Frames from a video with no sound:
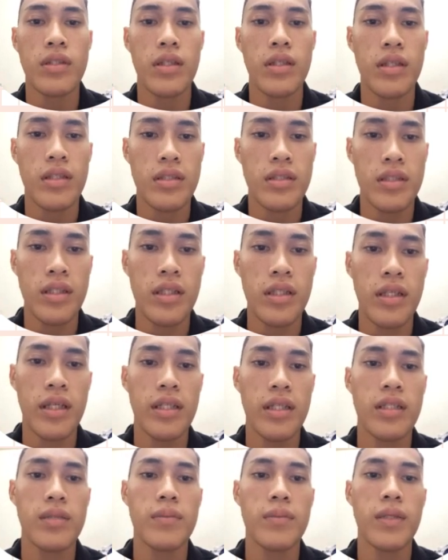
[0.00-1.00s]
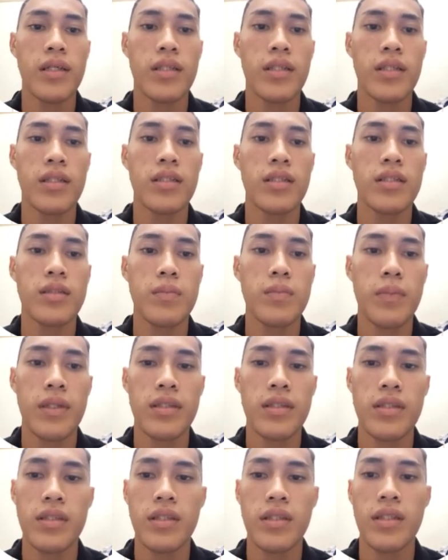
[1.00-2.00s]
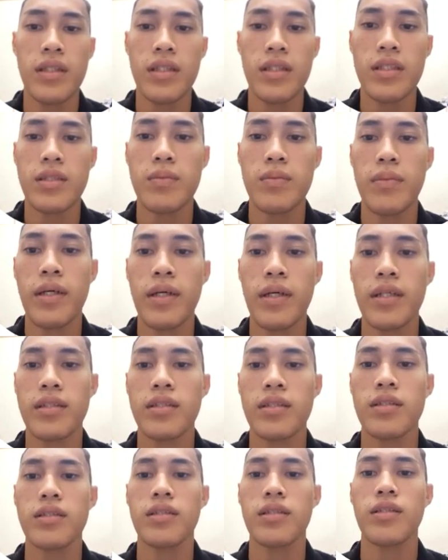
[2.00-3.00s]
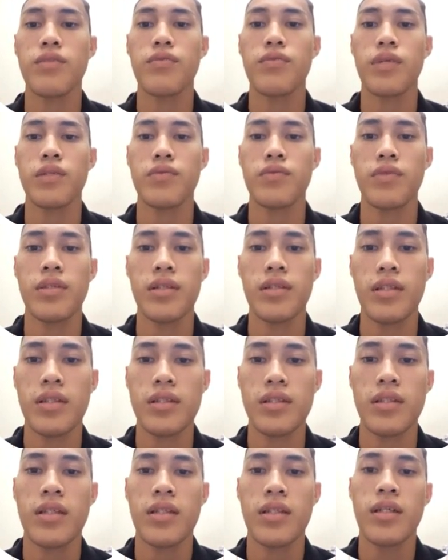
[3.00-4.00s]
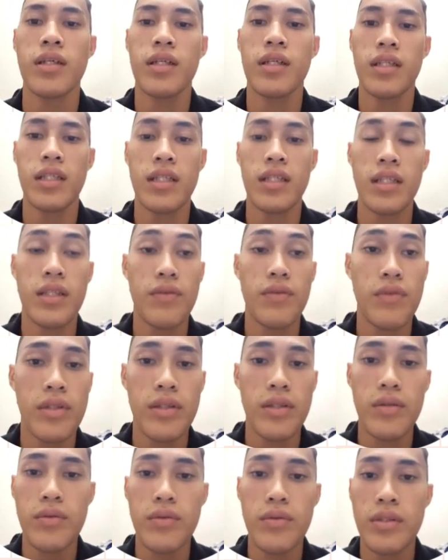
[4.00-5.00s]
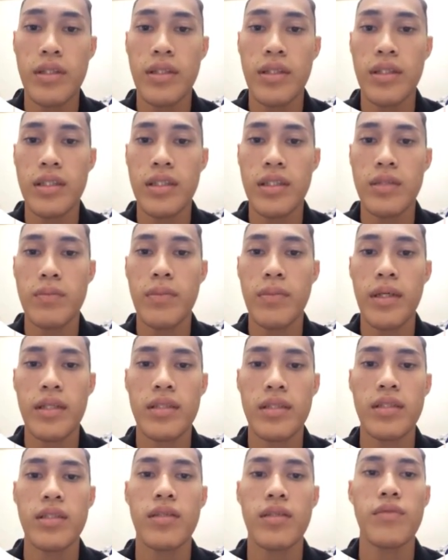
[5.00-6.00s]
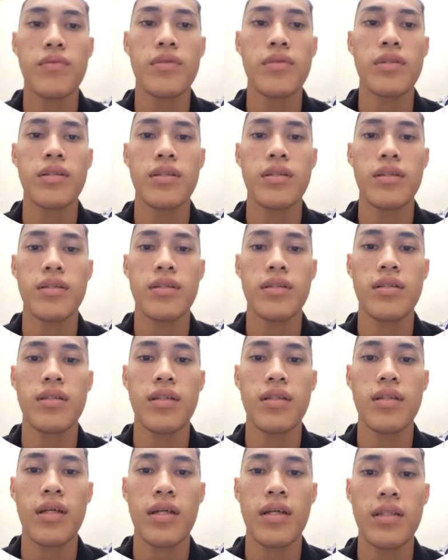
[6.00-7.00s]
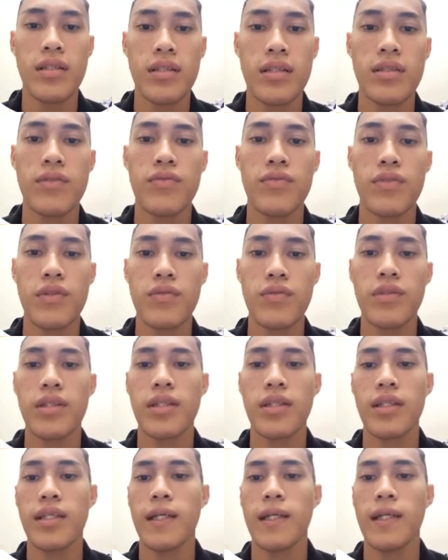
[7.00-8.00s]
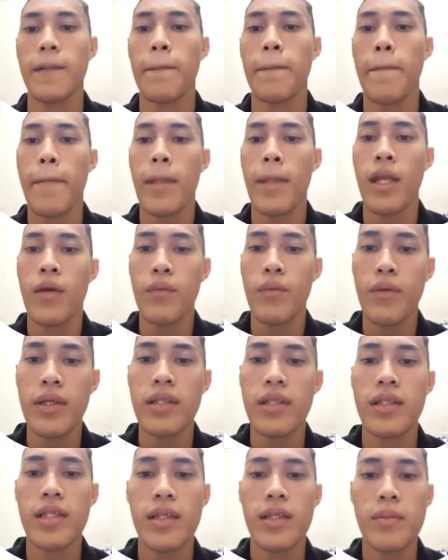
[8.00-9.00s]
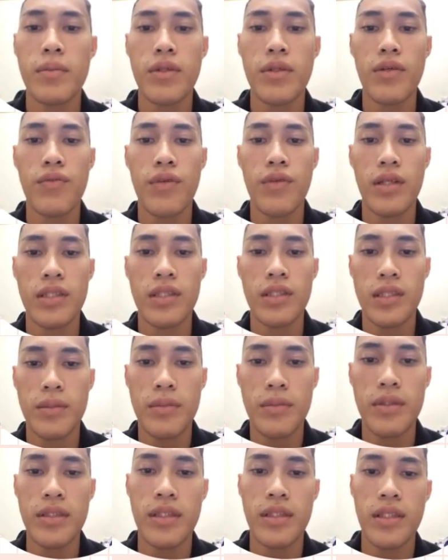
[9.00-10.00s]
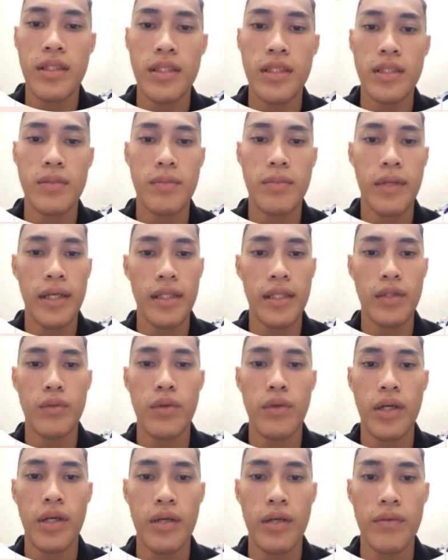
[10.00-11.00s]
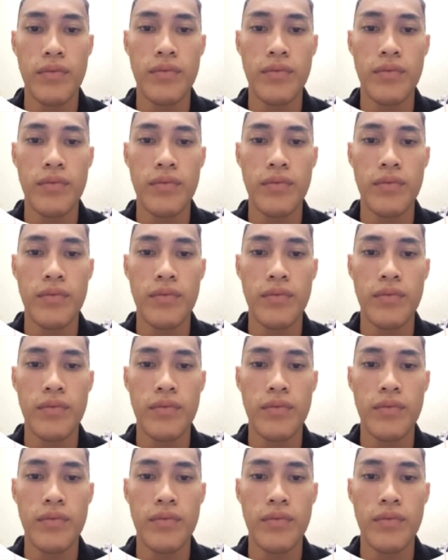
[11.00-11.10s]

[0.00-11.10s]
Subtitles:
extra and the marketing spends increased by 65 ringgit. The revenue increased by 750 ringgit. When the number of customers decreased by 12,